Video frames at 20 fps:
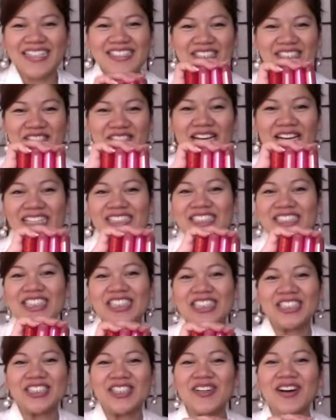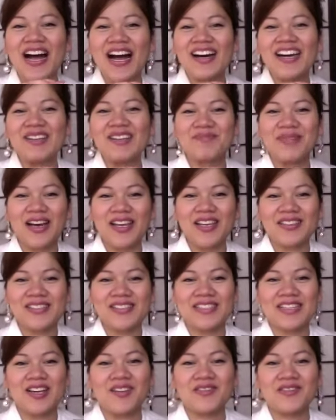you guys should go out and buy
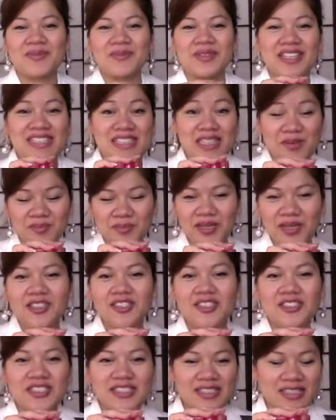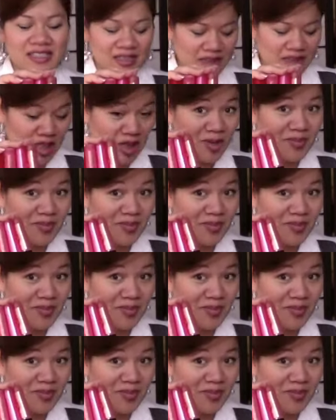yourself some of these lip butters. They're